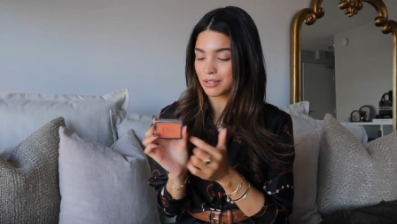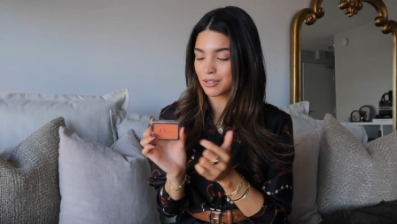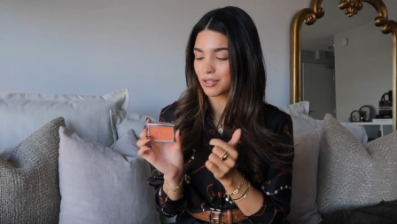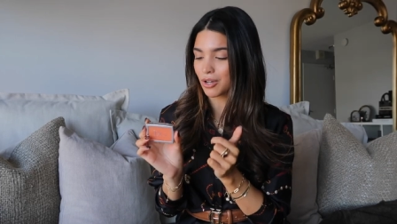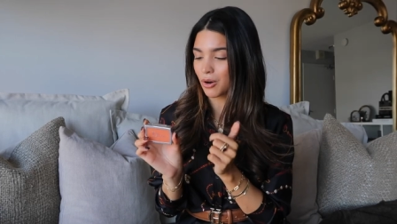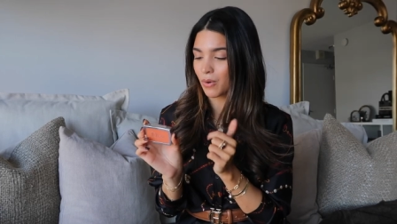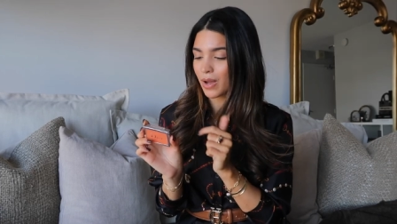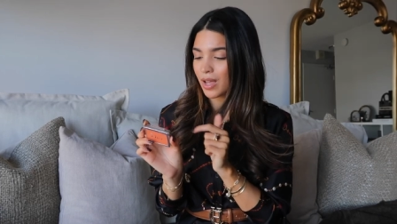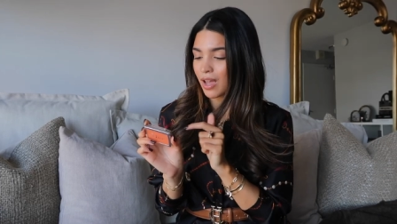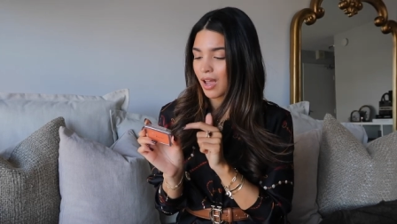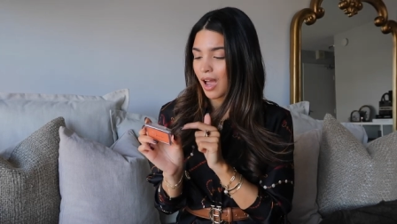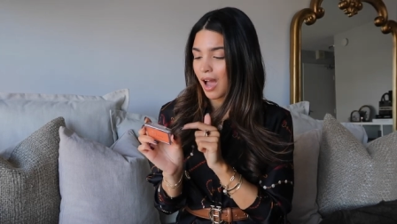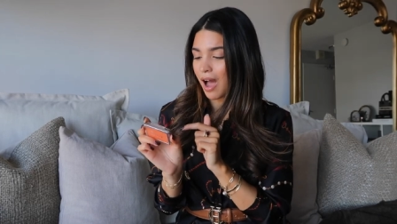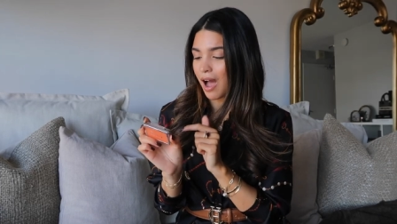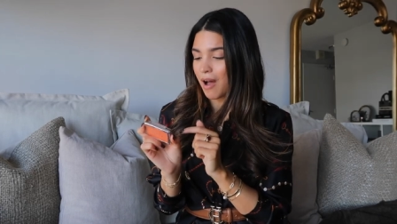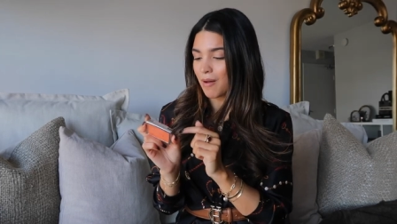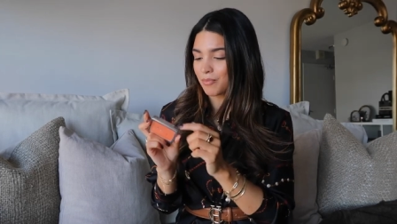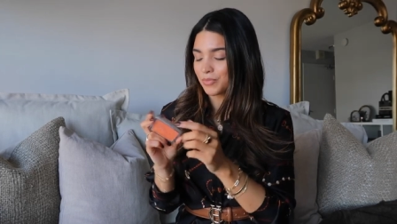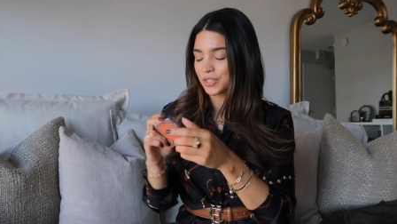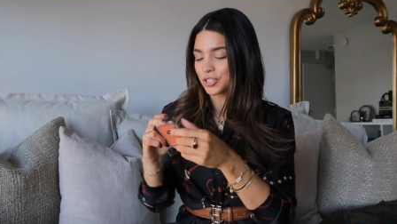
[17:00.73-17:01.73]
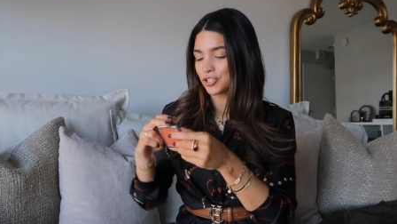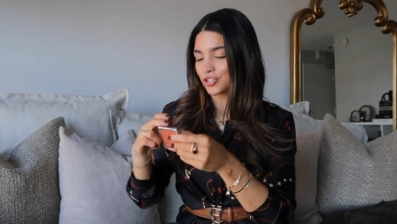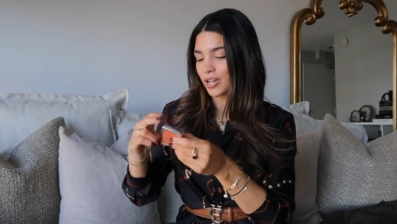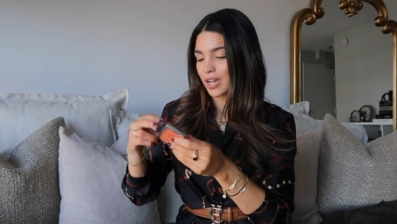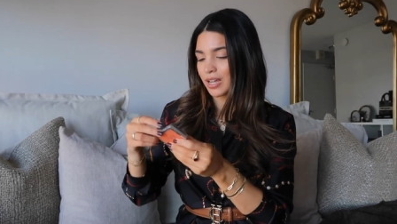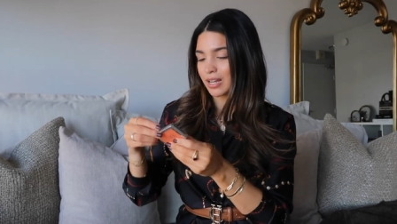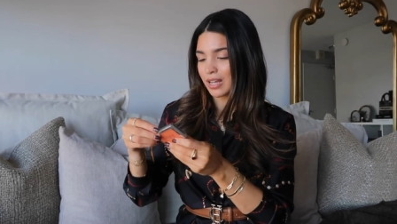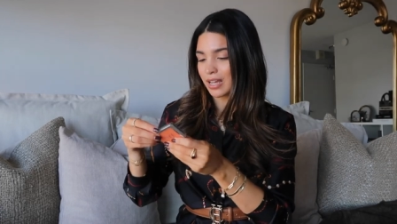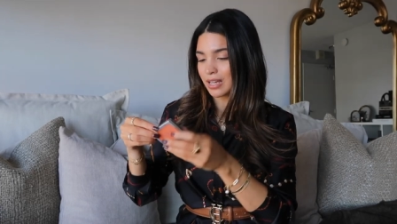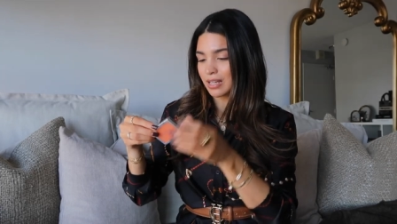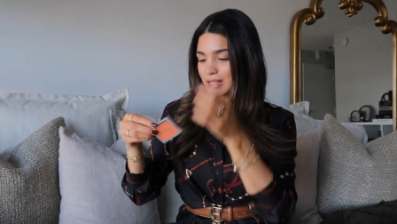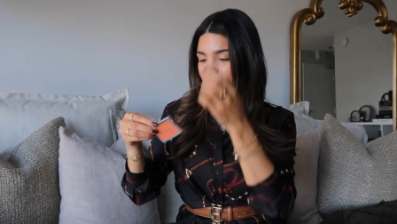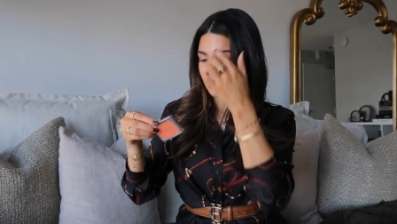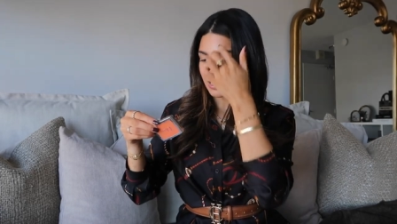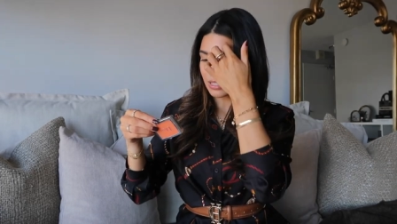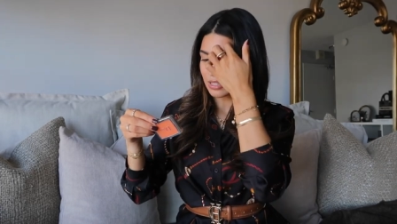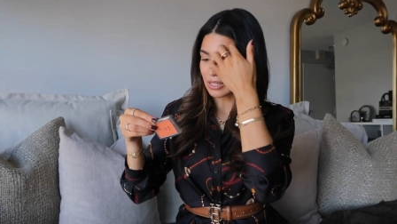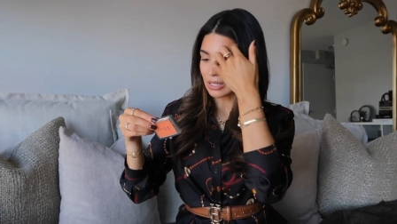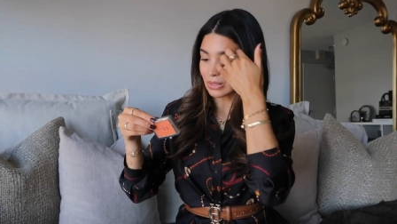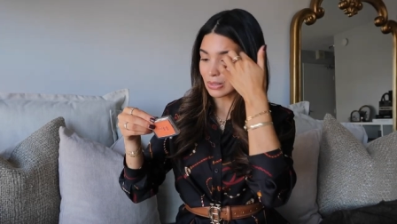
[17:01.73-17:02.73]
So um, the shade
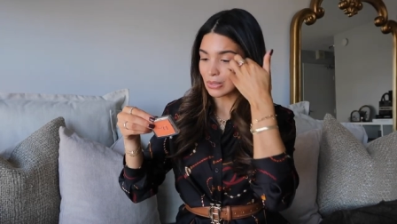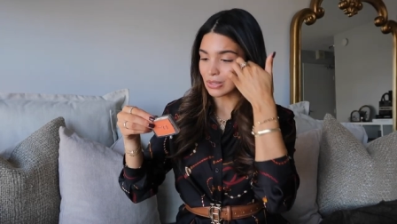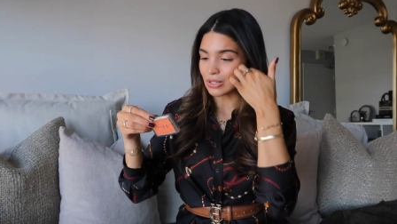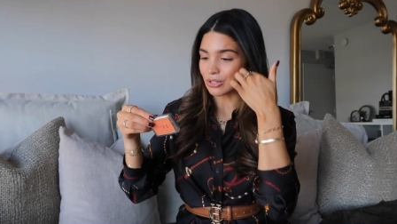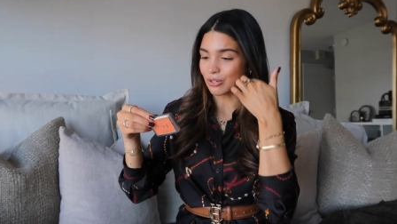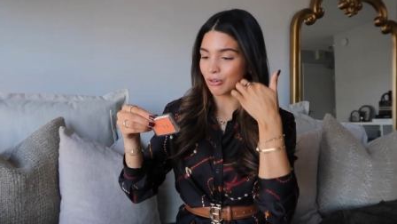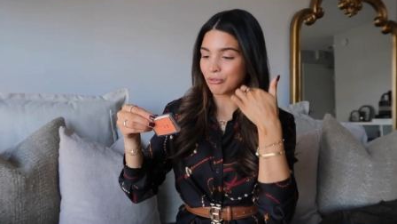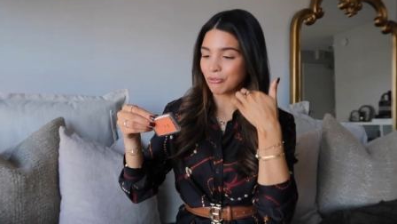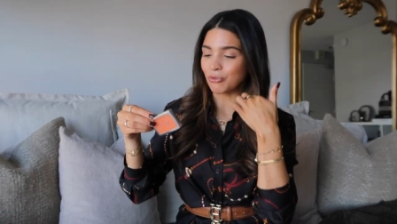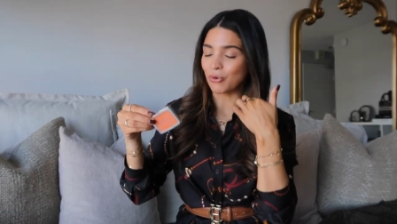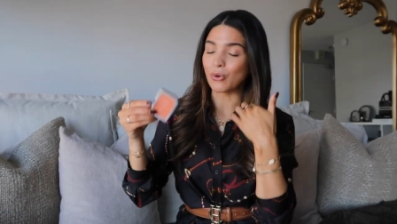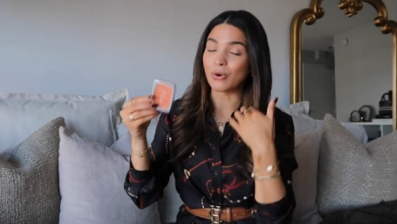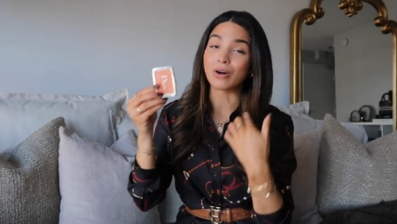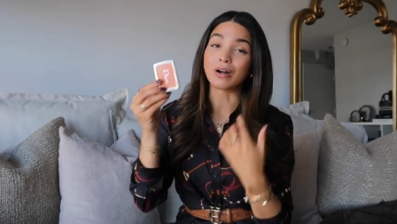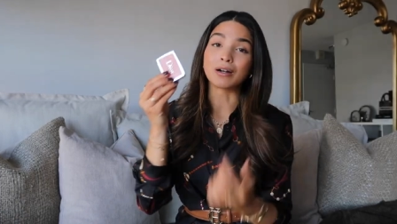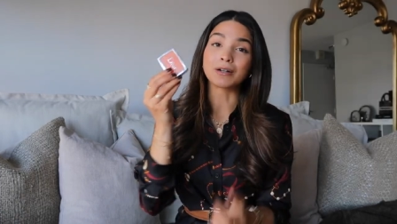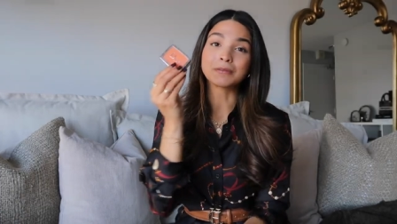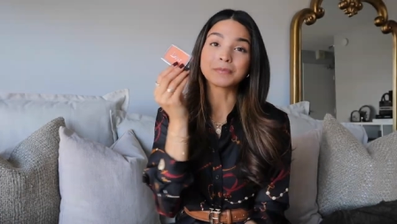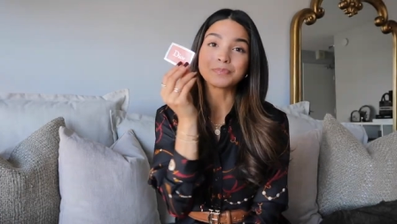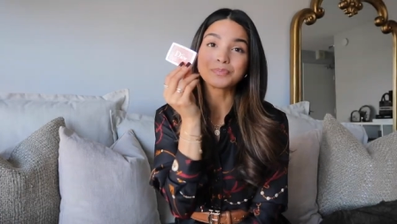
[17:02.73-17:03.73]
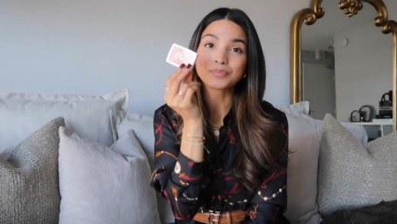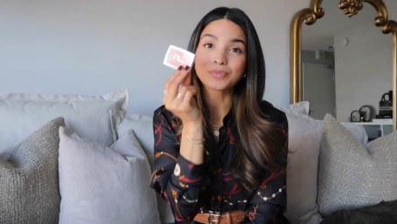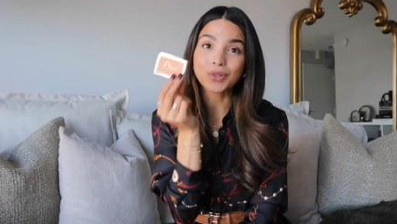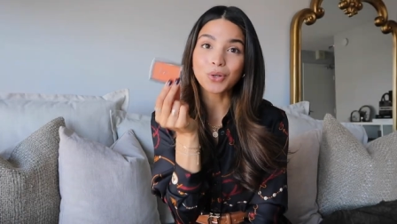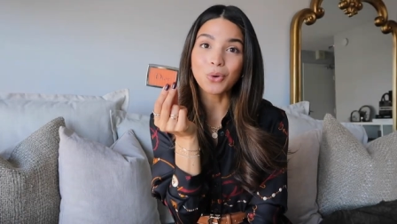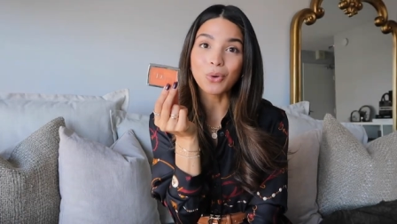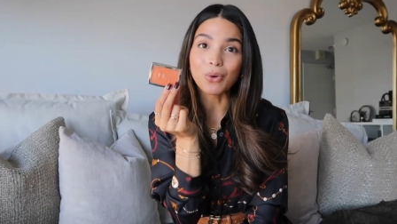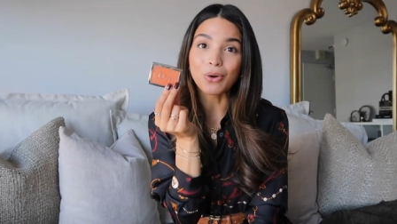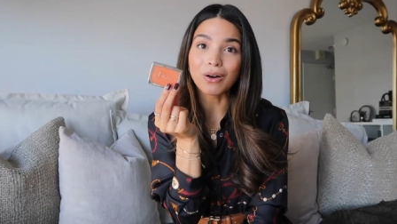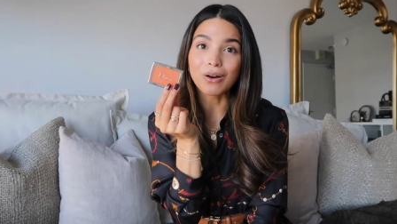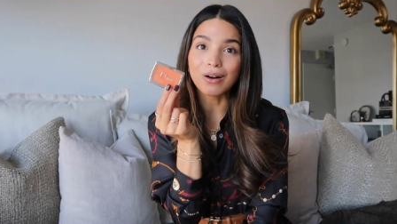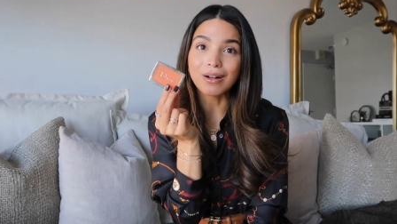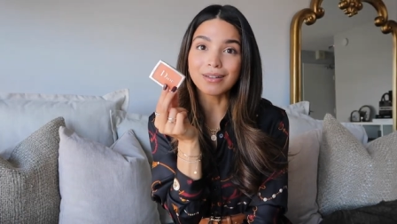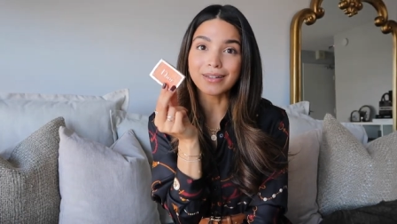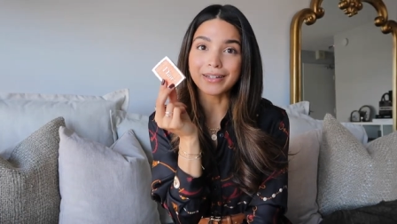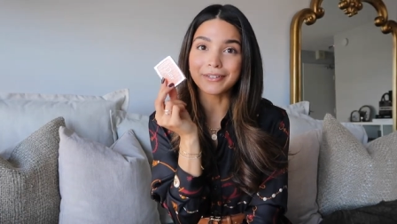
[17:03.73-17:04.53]
is 004 Coral.